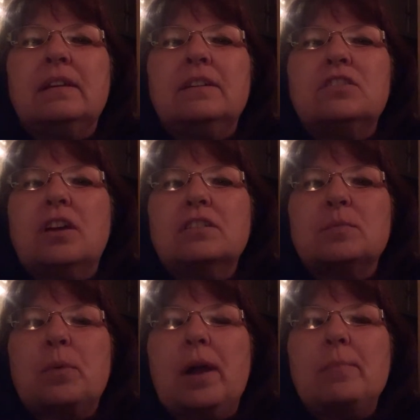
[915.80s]
Josh the
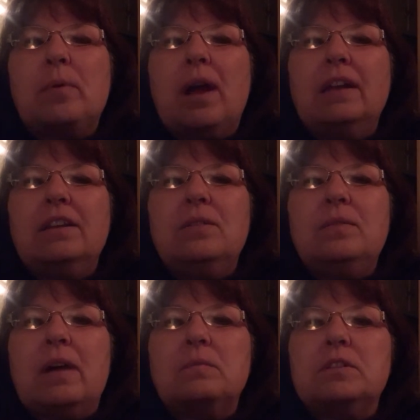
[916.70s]
Prepper, I knew
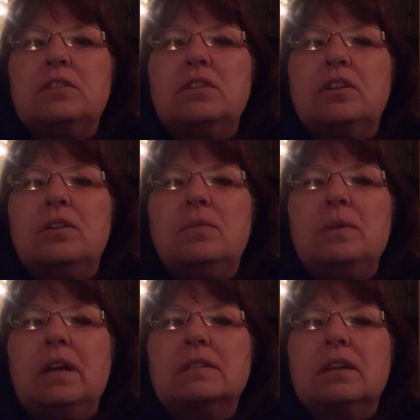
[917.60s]
that was you
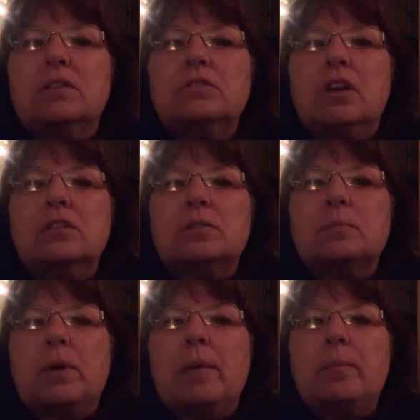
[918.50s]
when I saw Josh the
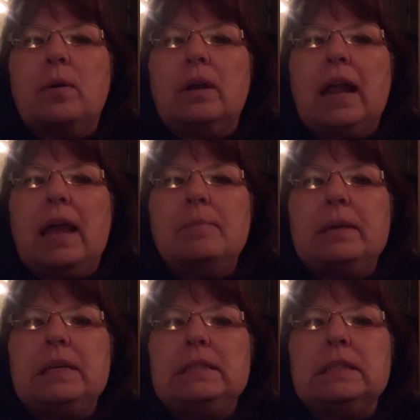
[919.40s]
Prepper in
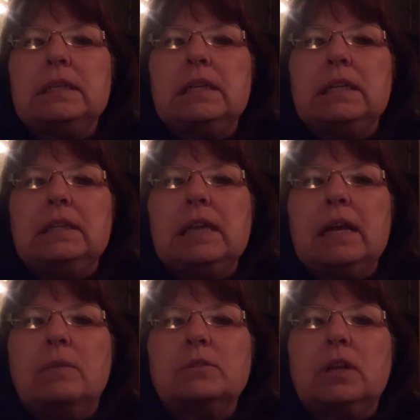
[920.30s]
AP's thing.
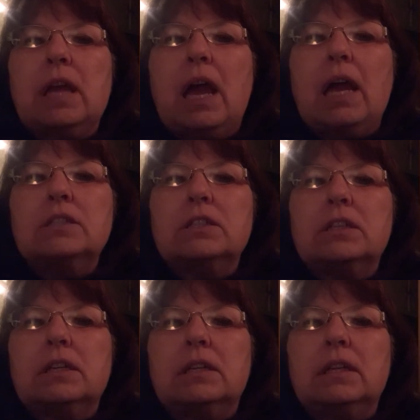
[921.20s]
I was going to ask
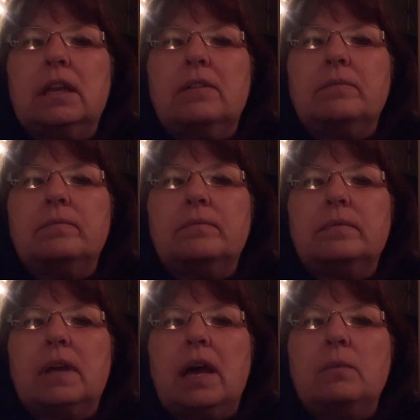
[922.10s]
you, and then
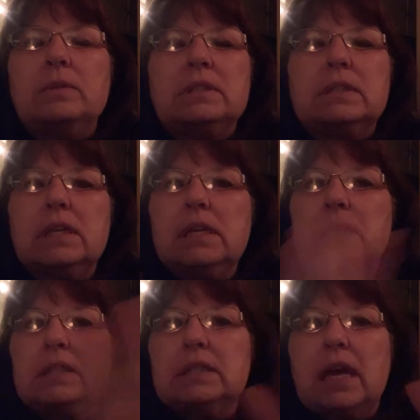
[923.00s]
I was
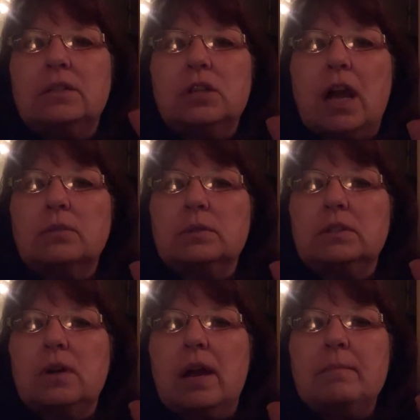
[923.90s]
sidetracked with the
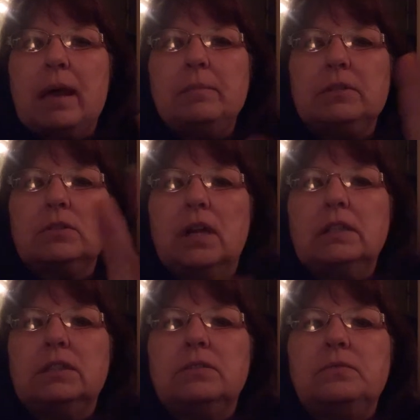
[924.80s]
grandbaby. I was trying
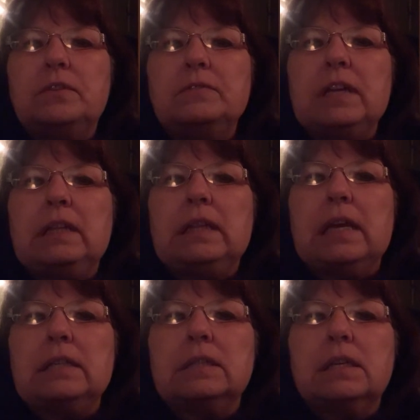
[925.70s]
to do 15
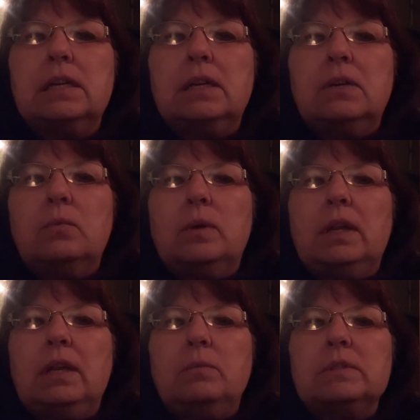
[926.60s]
things when
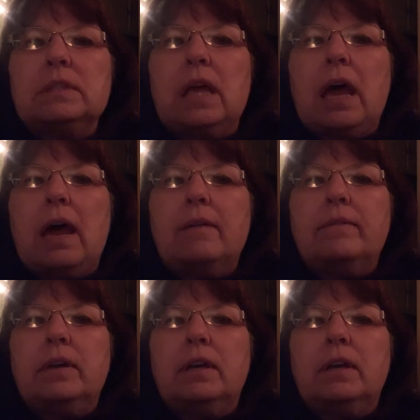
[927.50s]
he was live.